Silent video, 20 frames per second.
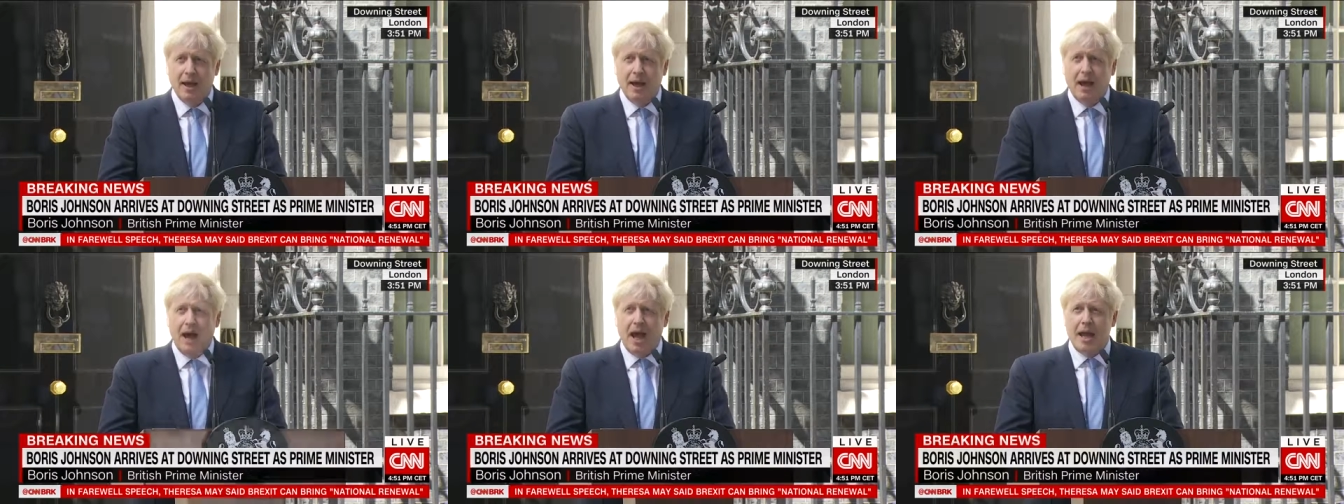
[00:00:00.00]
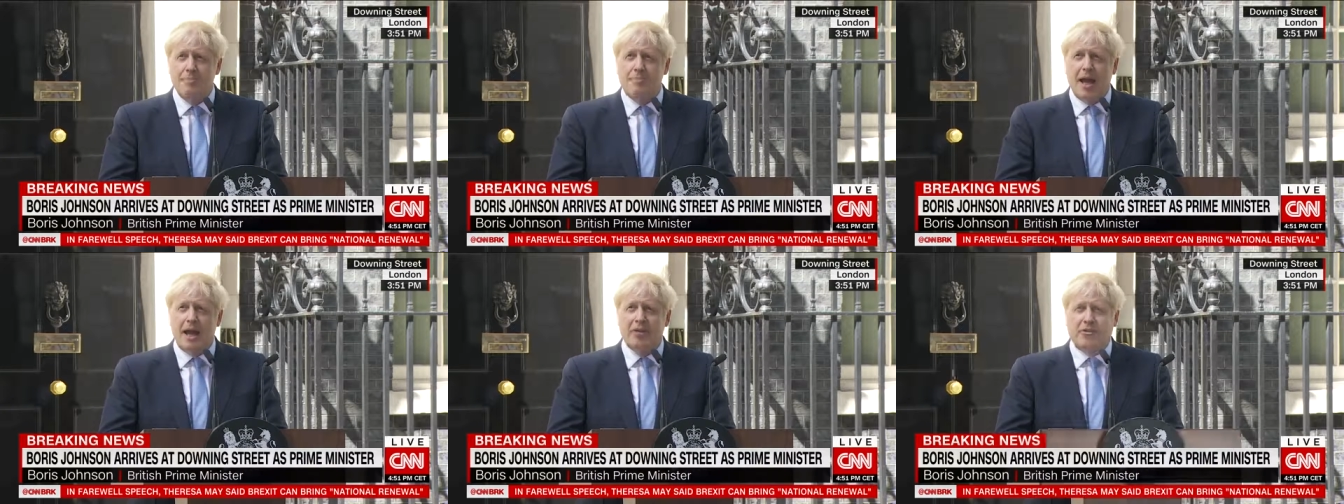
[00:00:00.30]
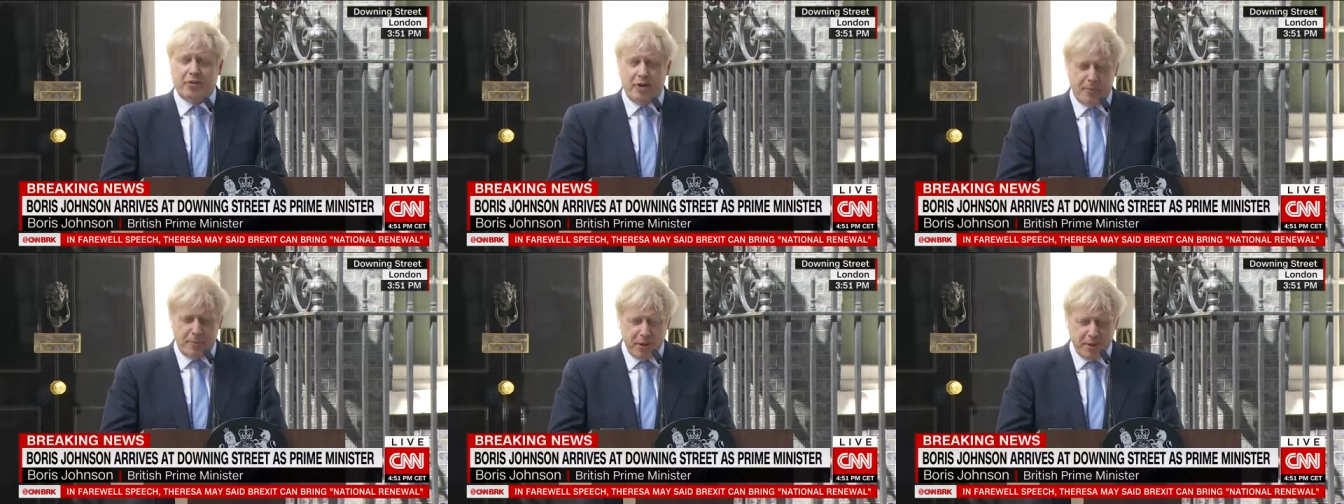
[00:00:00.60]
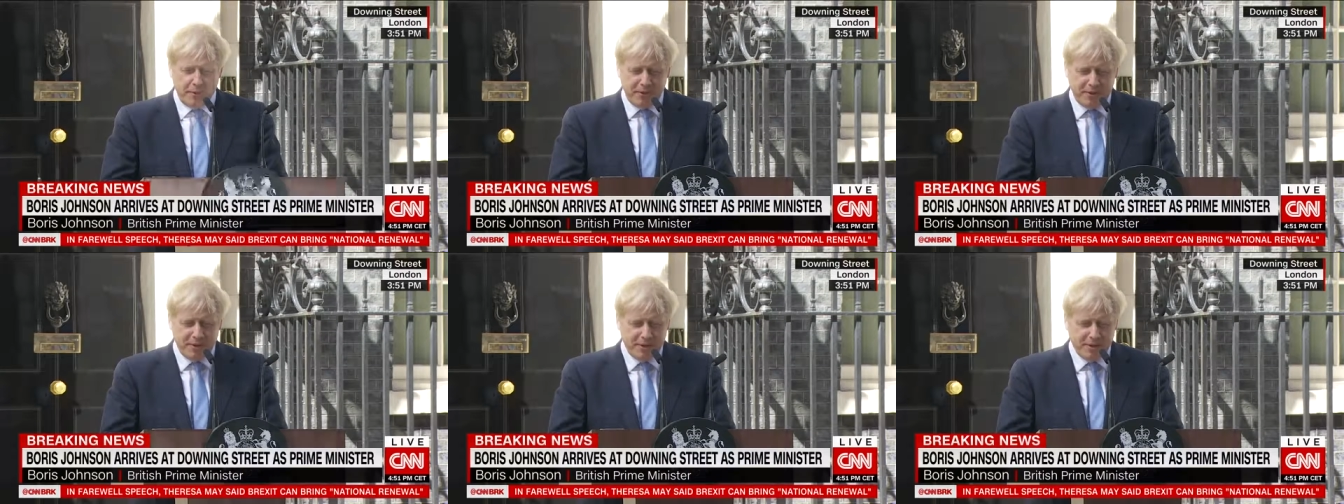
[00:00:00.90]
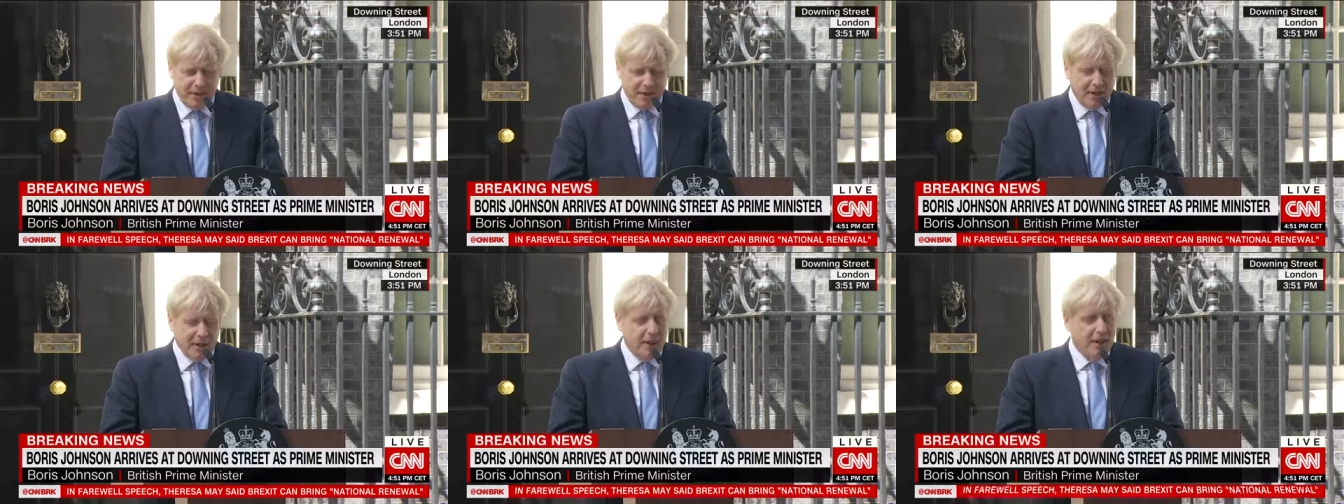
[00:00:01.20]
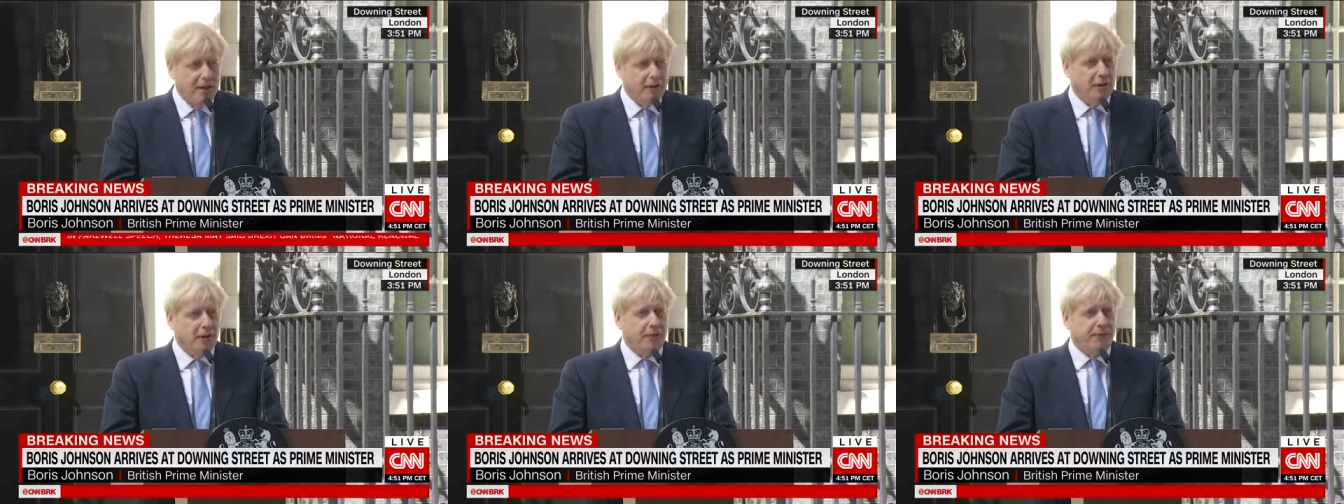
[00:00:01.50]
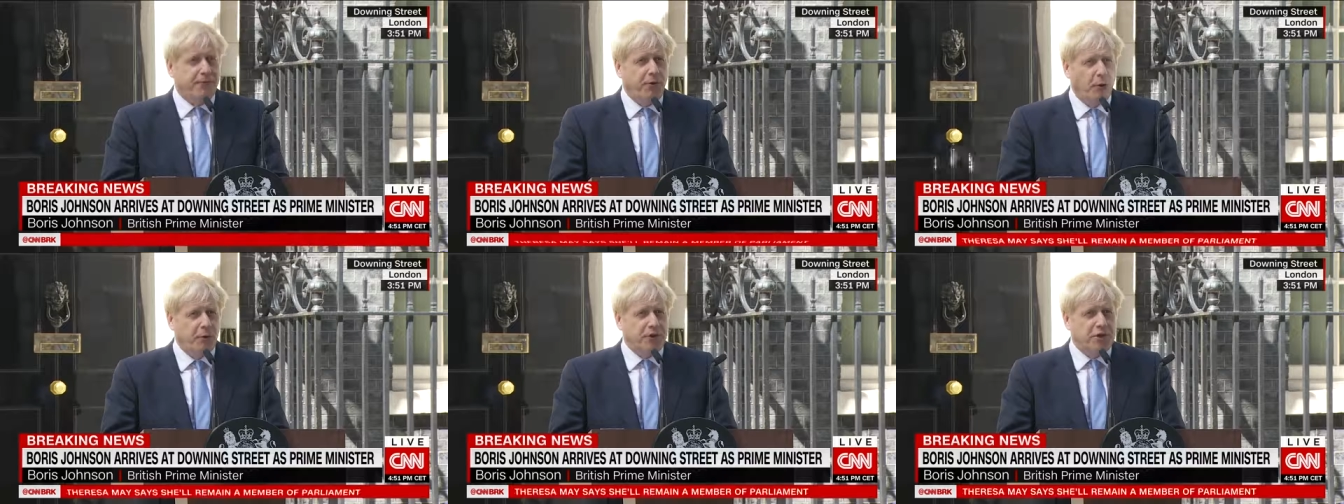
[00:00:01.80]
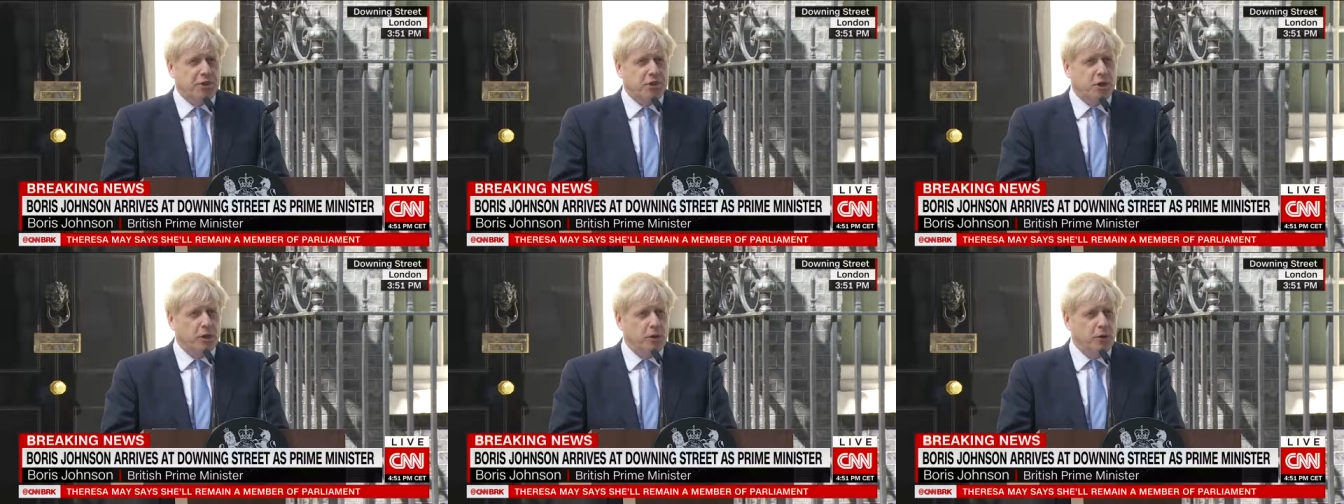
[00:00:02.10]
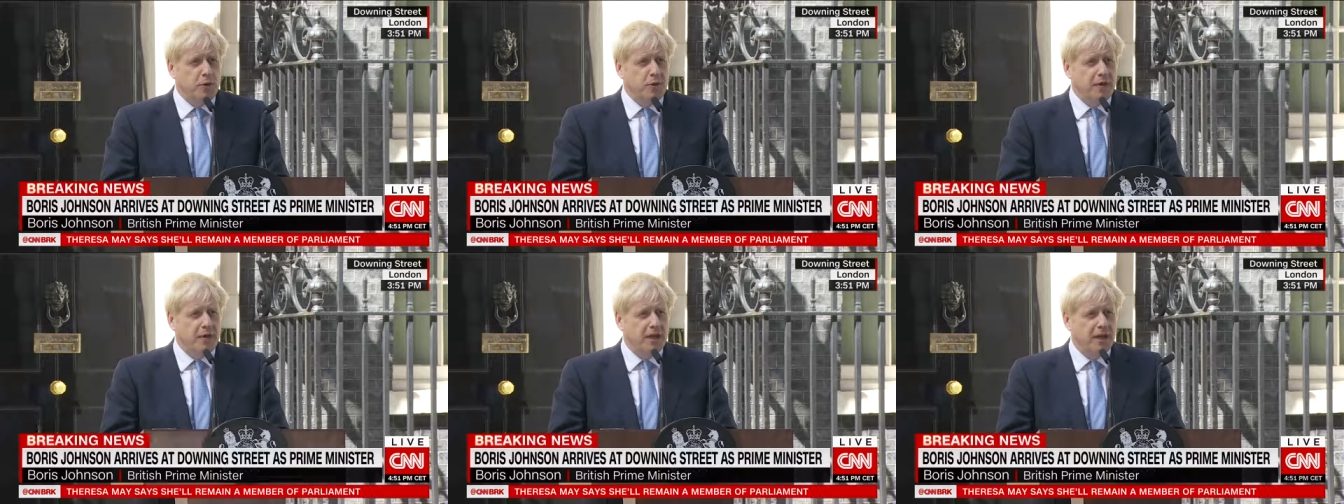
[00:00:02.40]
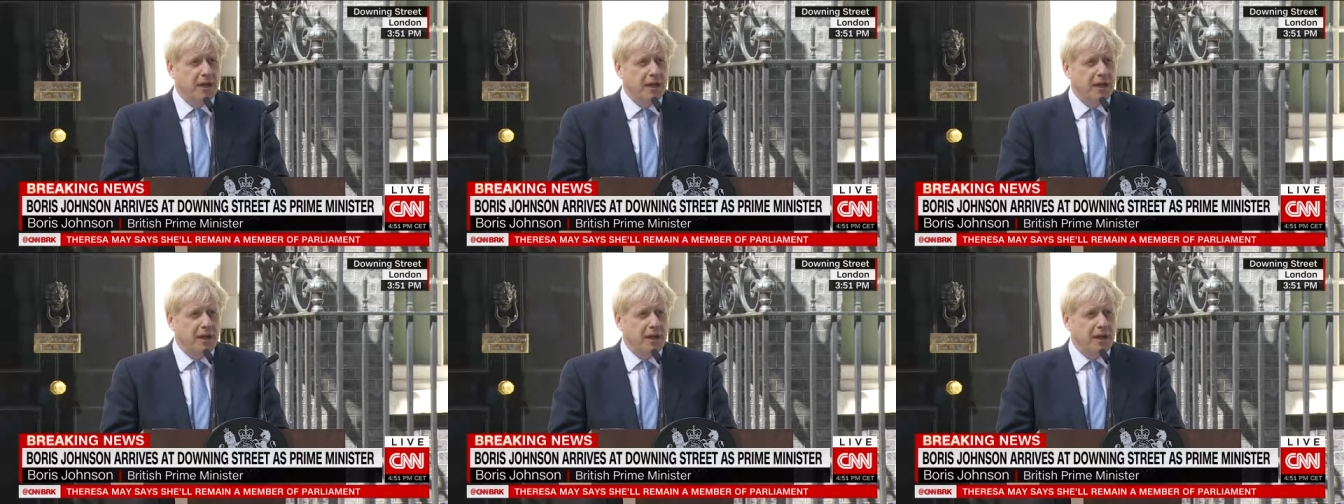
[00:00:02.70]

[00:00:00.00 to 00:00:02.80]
I pay tribute to the fortitude